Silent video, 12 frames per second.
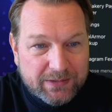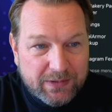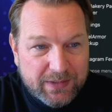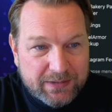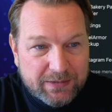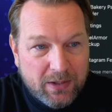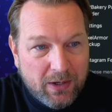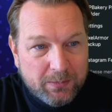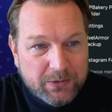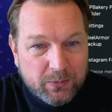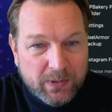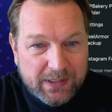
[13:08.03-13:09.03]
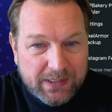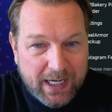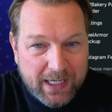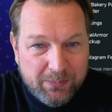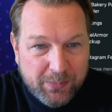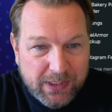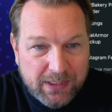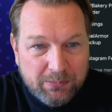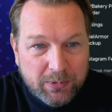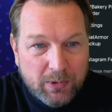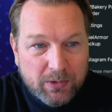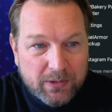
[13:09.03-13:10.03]
So this comes with an
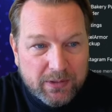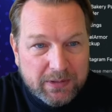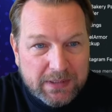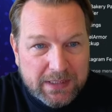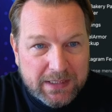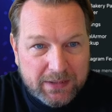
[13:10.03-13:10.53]
IP blocker.